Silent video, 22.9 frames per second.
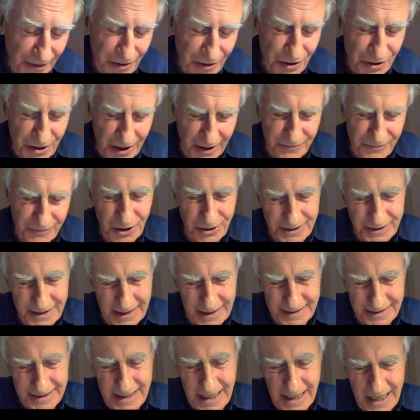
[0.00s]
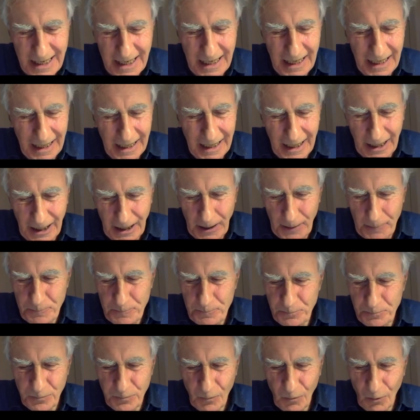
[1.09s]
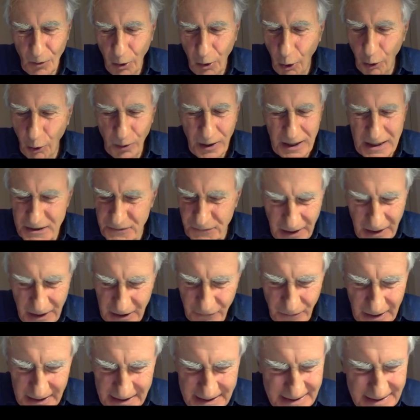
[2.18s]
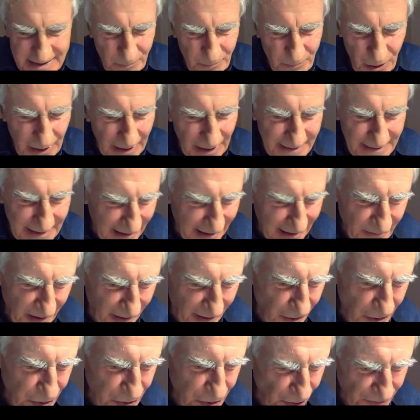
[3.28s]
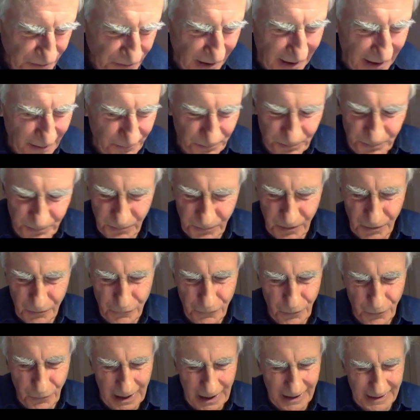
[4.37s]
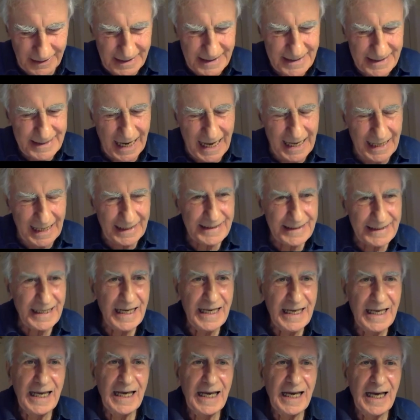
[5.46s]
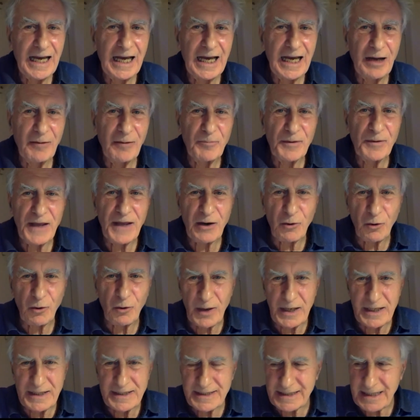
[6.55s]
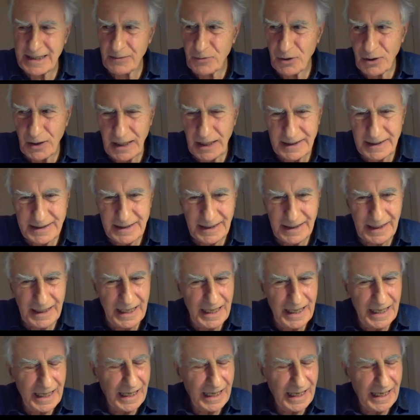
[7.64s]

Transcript: Wittgenstein Tractatus, always very, very stimulating. I'm never sure that I fully understand, but they're always stimulating.